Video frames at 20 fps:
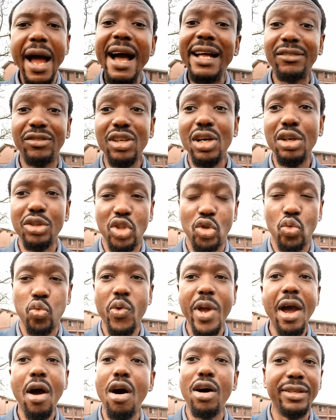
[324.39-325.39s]
Adults
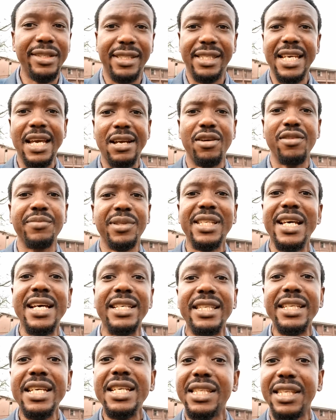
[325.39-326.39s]
were all
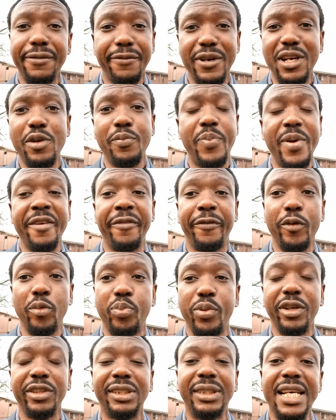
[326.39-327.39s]
circumcised. It's a very painful
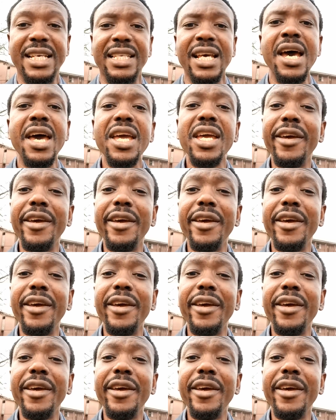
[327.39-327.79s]
process.